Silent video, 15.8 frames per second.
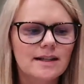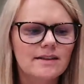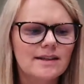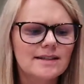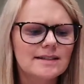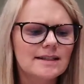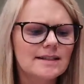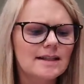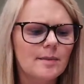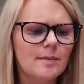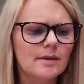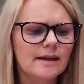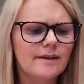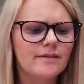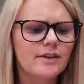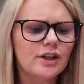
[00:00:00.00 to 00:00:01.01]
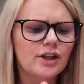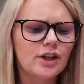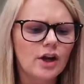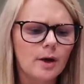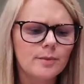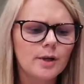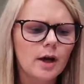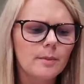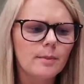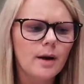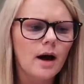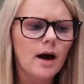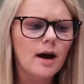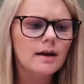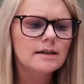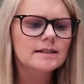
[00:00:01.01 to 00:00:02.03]
This is, I believe, the Yum Yum
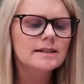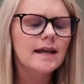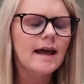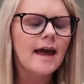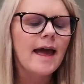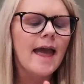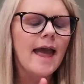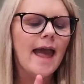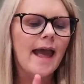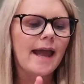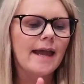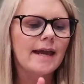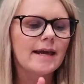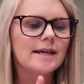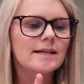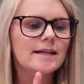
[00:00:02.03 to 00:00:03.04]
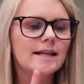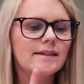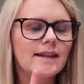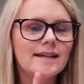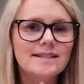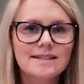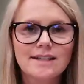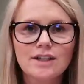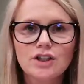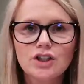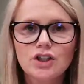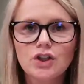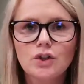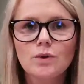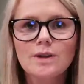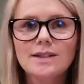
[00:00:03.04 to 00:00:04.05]
box and they send
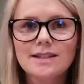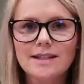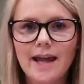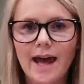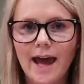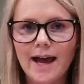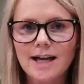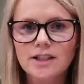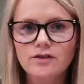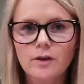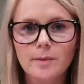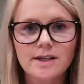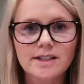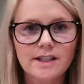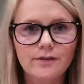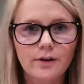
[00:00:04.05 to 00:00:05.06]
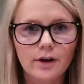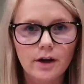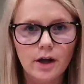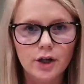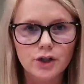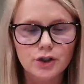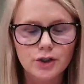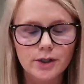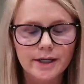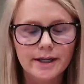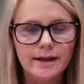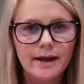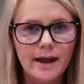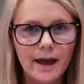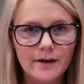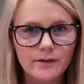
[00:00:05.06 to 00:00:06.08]
you snacks from a different
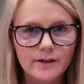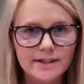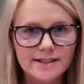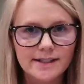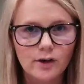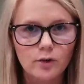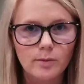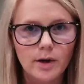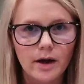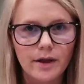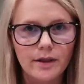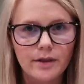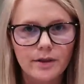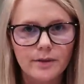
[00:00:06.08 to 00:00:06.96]
country every single month.